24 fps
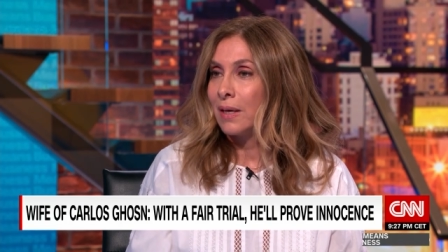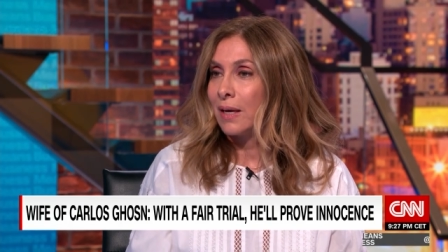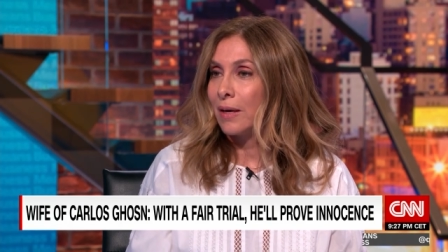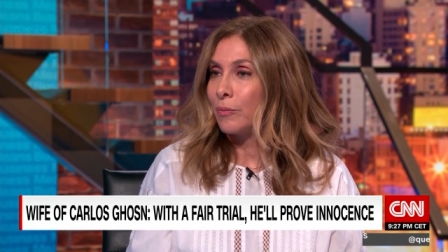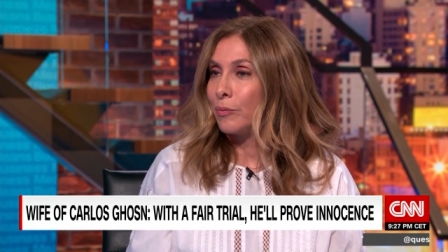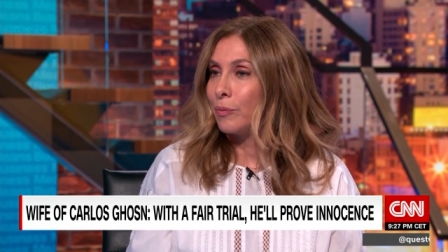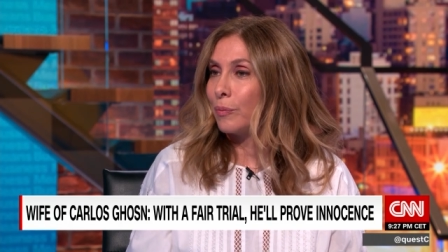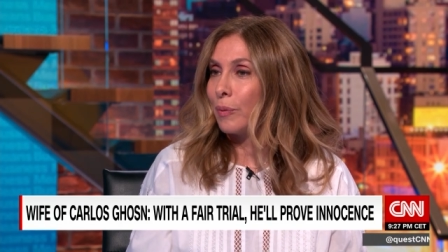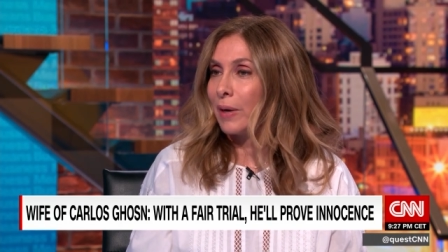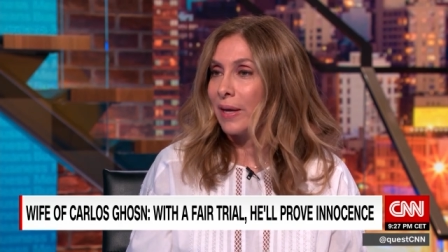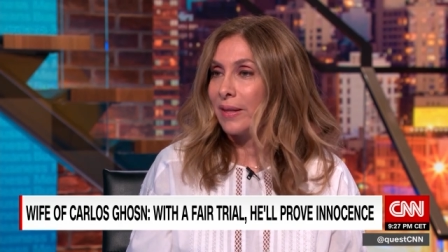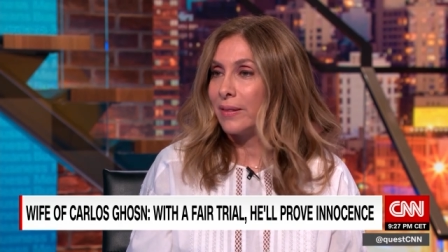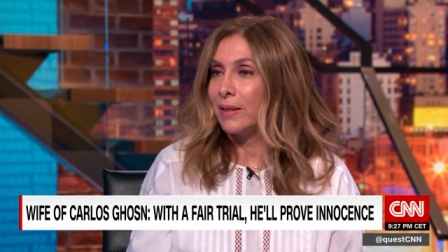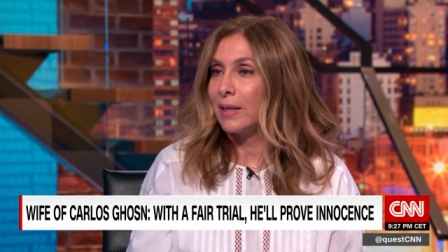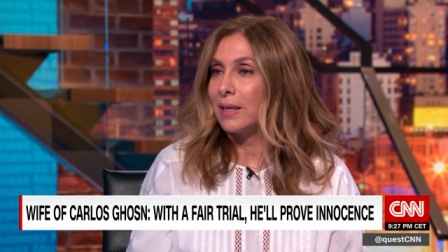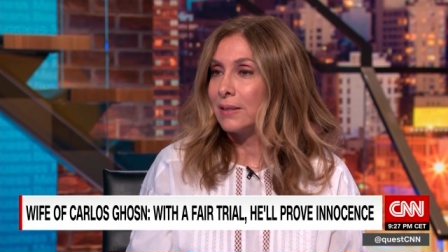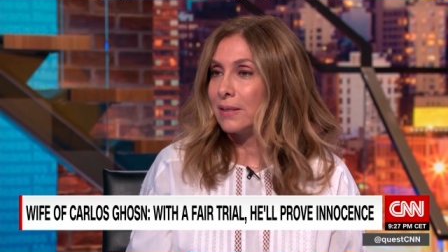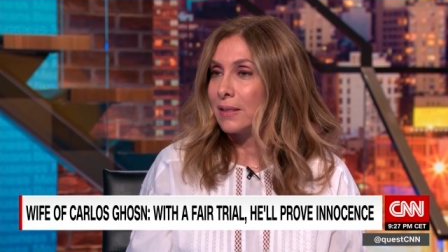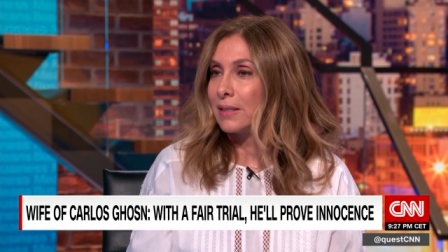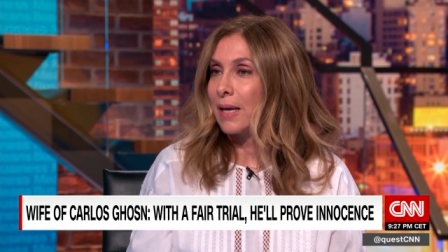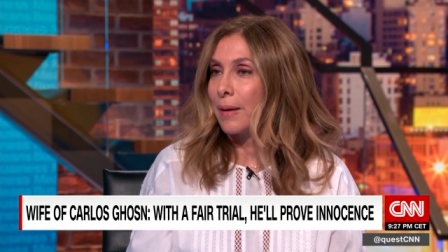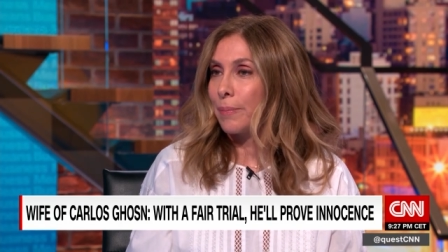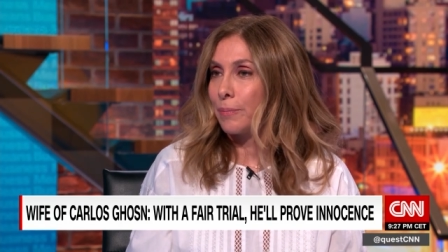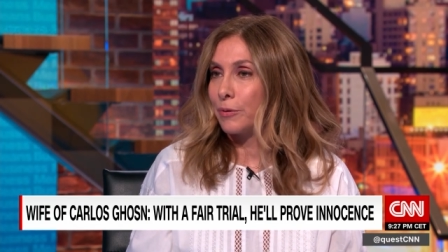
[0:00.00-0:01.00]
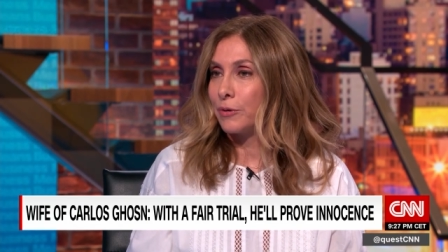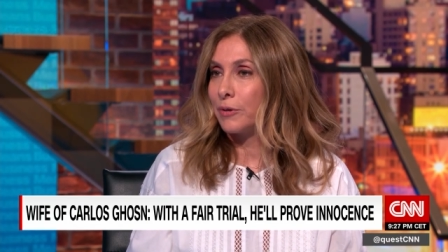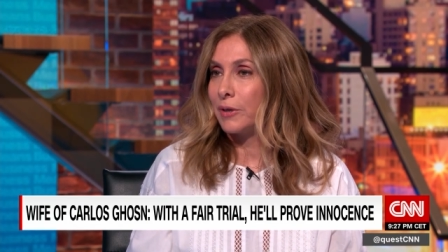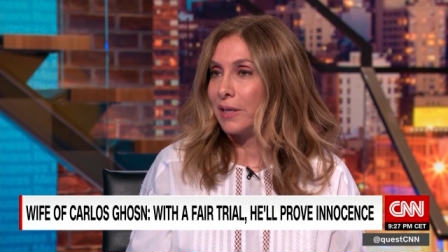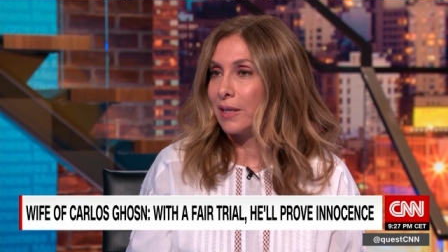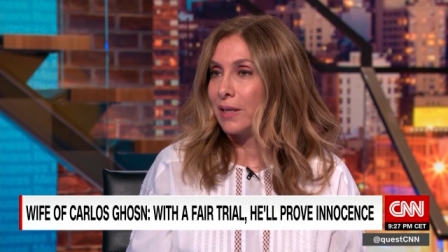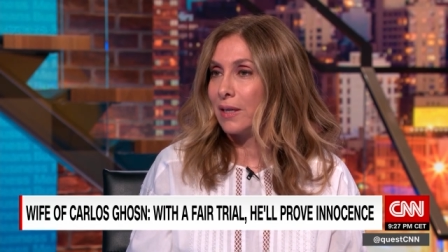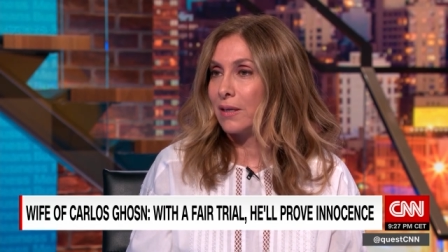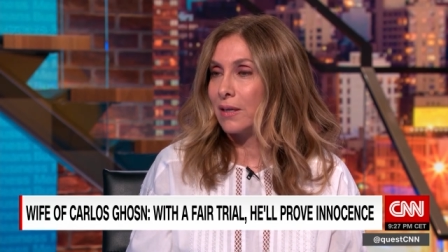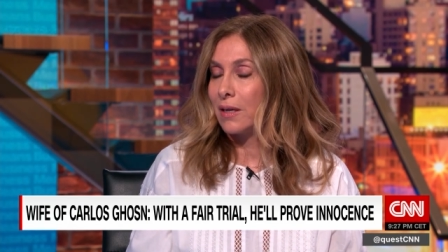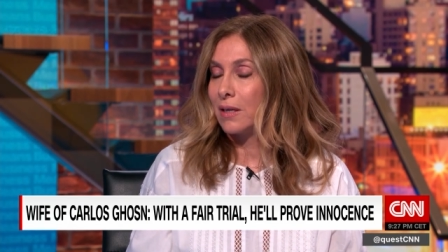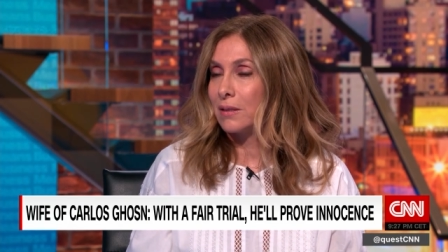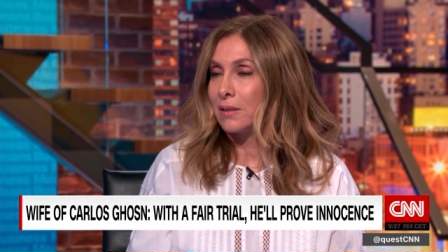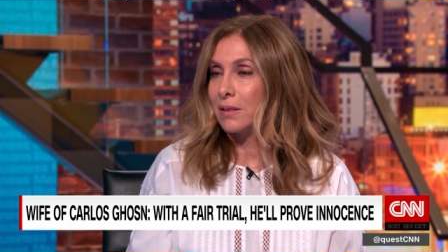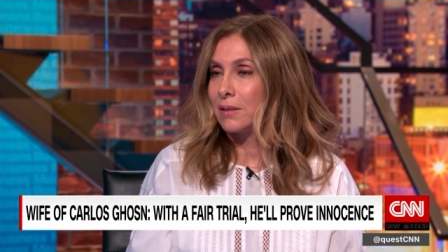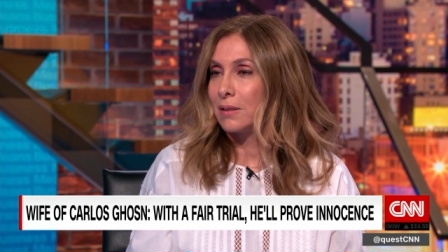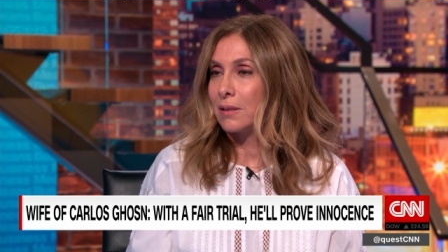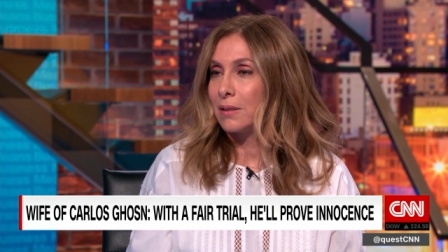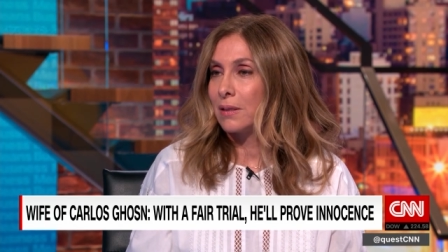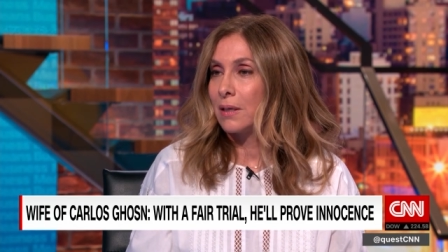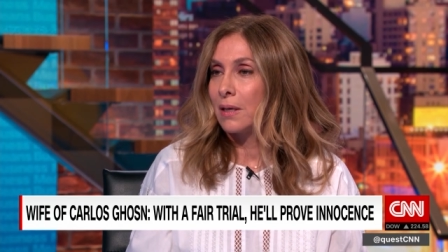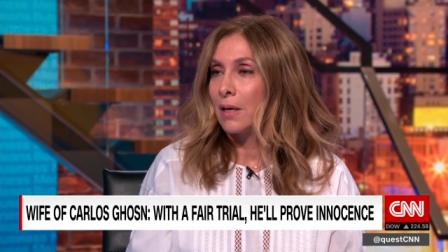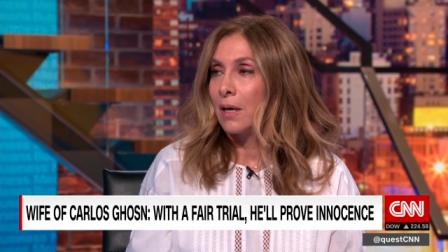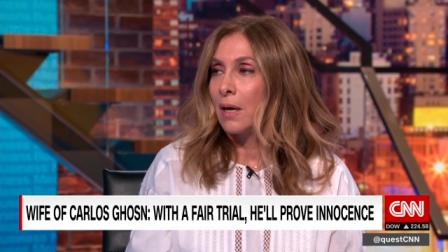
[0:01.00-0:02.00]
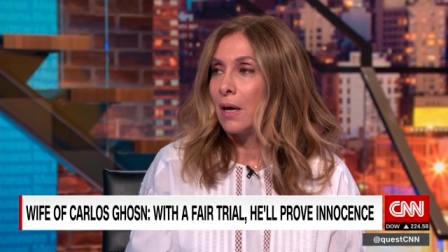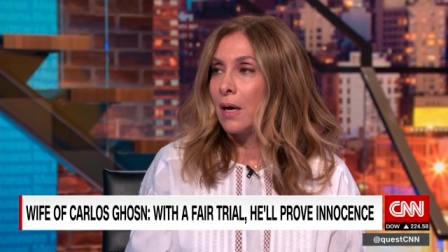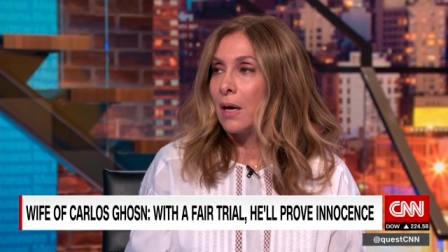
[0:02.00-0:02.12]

And, and they separated us.